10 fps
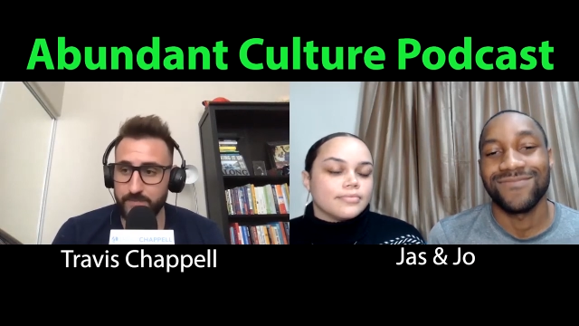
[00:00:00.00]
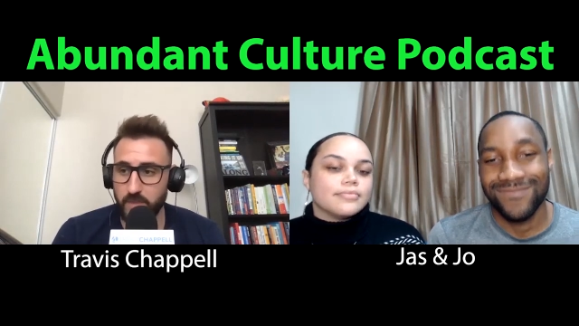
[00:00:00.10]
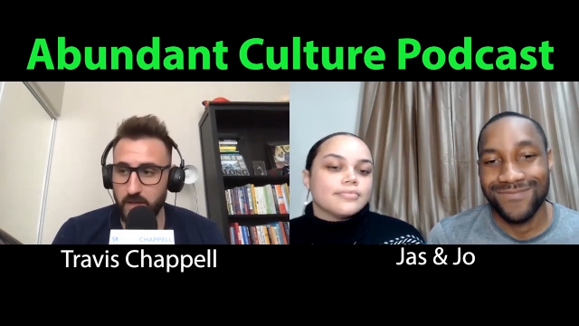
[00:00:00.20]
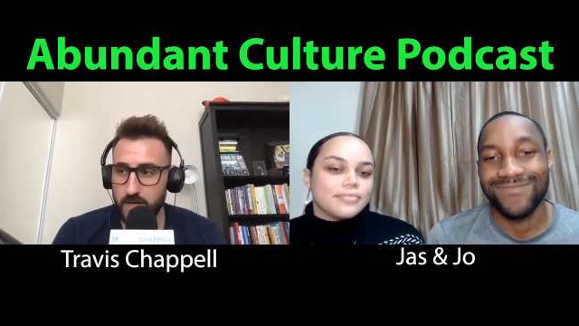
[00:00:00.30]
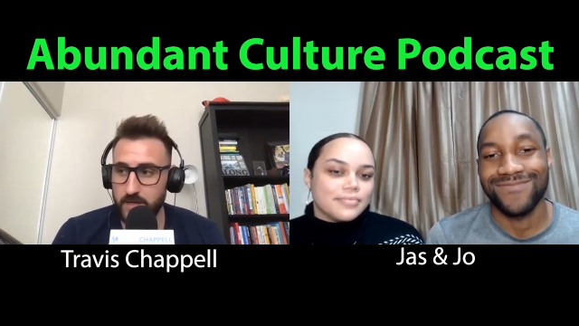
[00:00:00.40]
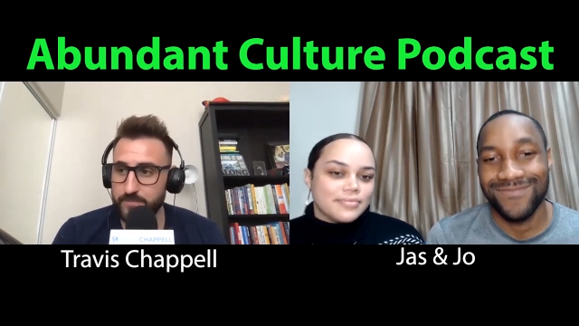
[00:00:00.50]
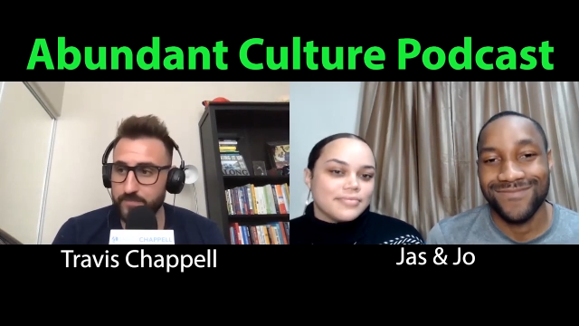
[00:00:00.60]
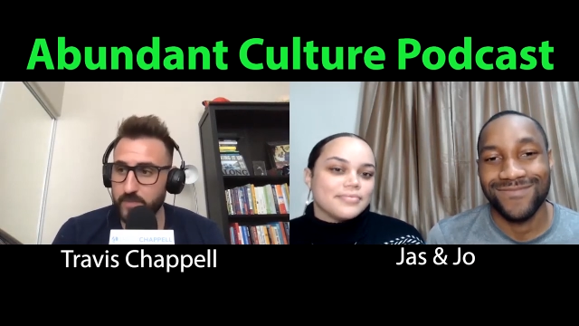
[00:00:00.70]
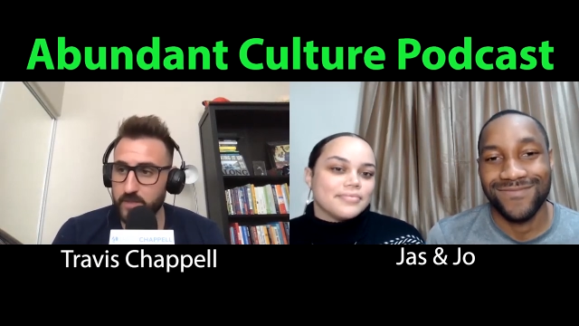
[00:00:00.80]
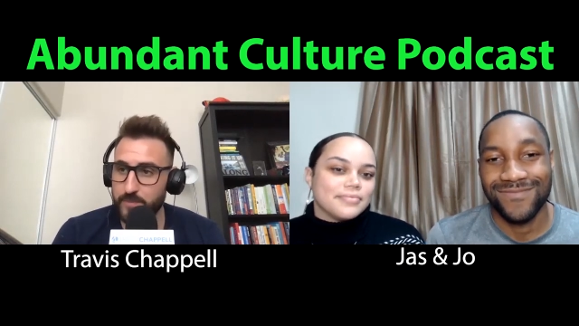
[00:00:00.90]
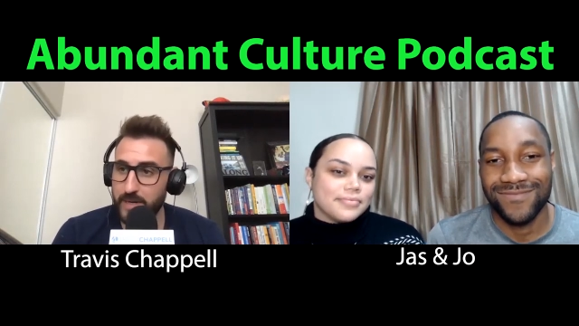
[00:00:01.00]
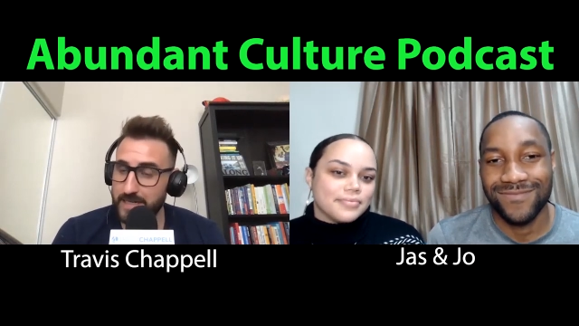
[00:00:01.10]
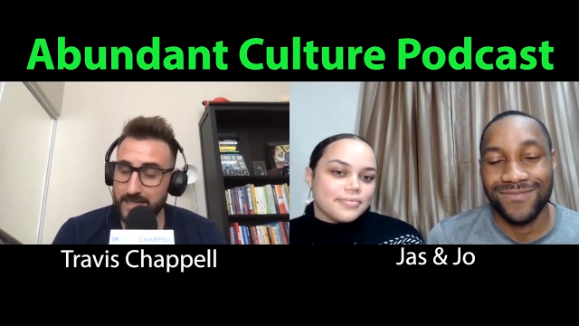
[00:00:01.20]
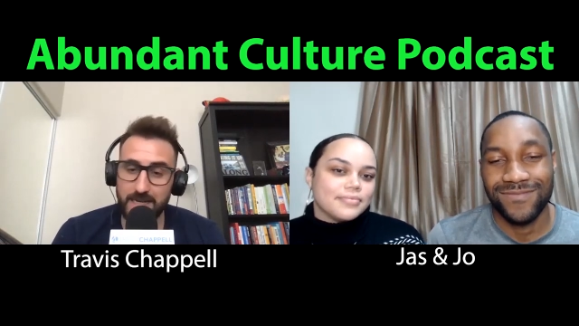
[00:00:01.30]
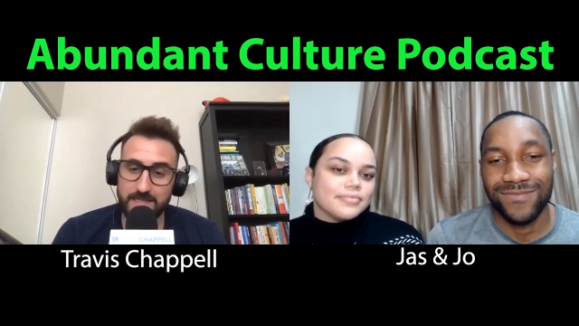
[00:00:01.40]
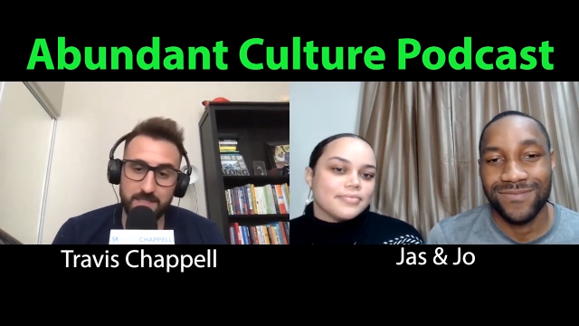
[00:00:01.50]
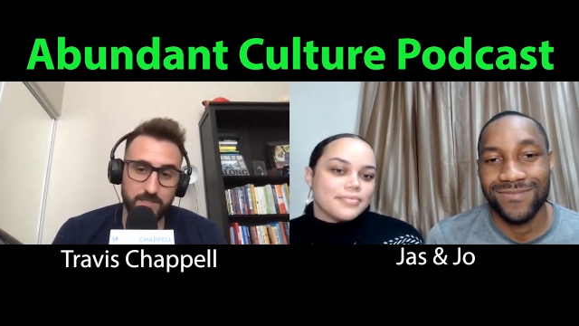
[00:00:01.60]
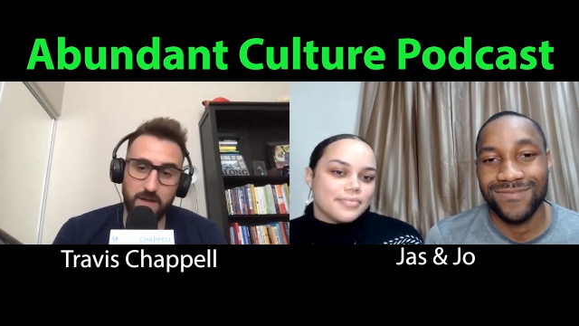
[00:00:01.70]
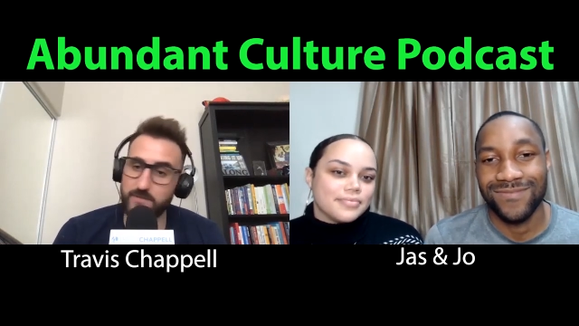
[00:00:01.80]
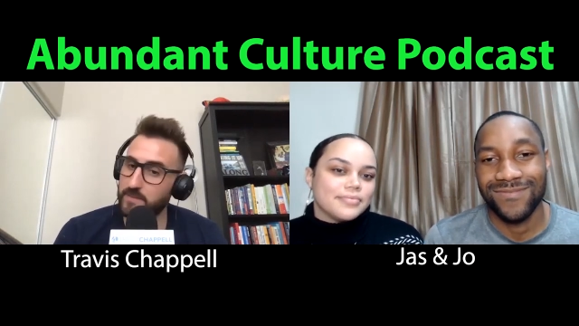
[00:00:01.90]
Speaker 1: Um, the podcast is
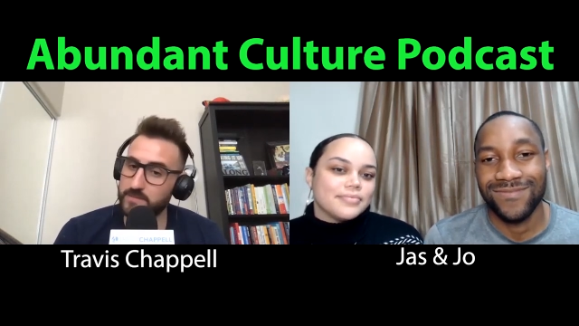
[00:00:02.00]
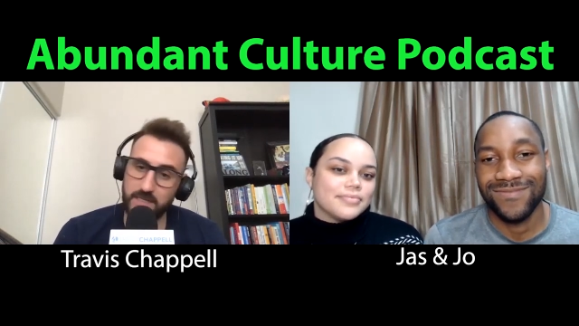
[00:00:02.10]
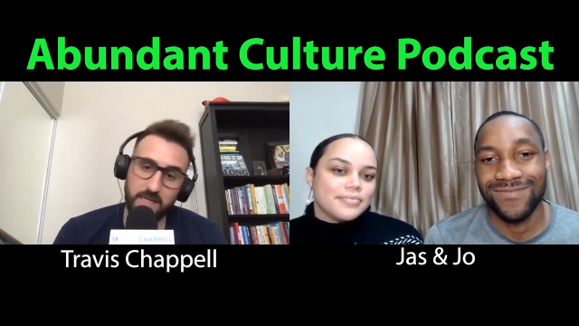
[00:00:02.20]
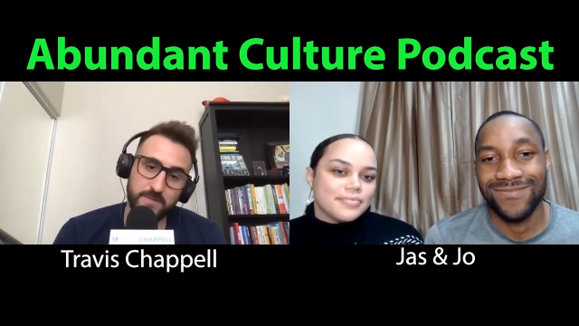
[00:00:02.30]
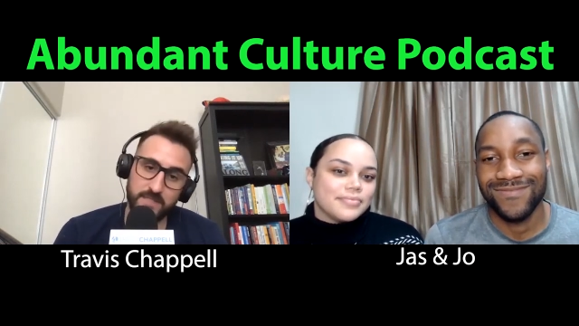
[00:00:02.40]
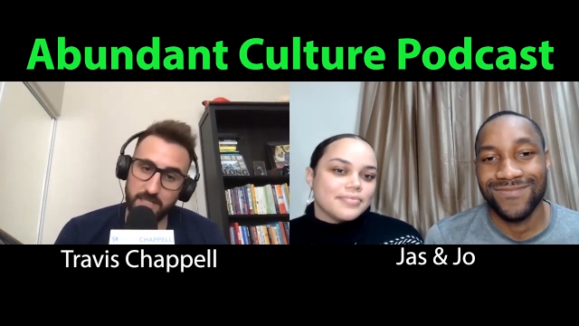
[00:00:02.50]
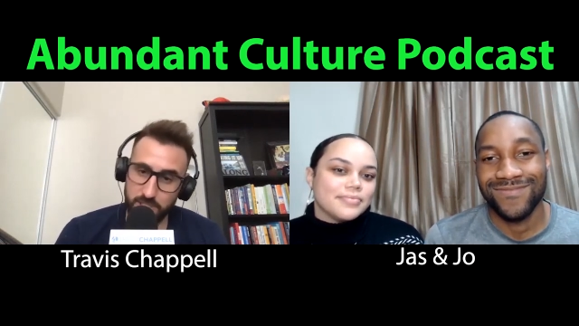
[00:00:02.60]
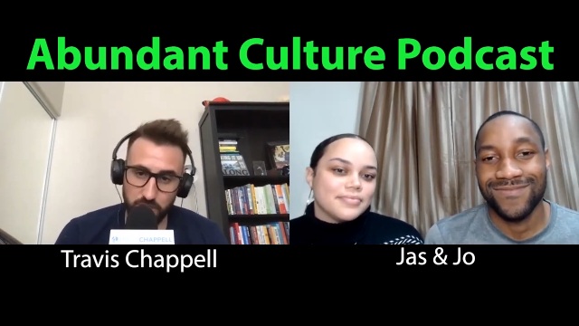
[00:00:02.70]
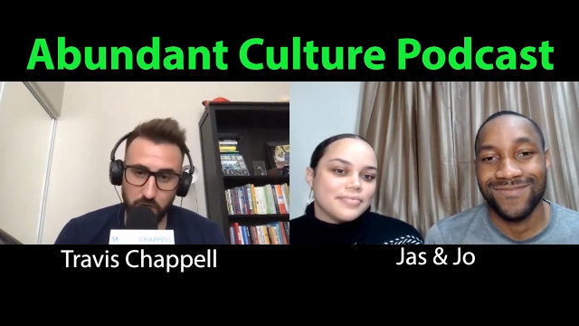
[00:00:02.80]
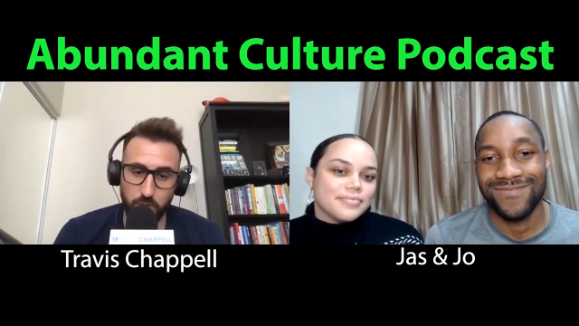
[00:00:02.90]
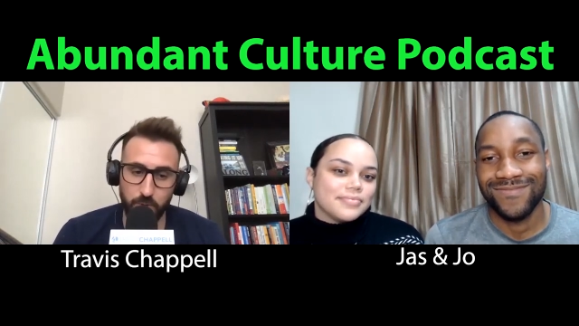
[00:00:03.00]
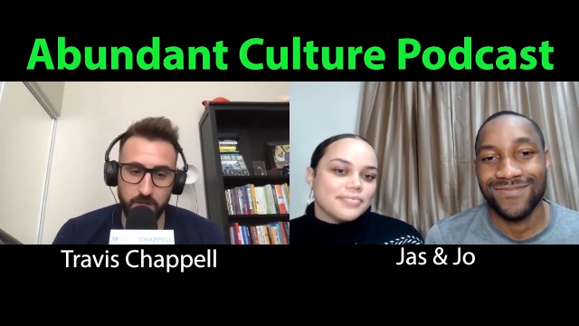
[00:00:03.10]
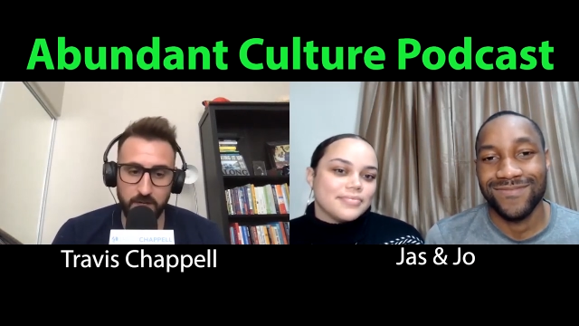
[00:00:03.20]
travischappell.com slash show.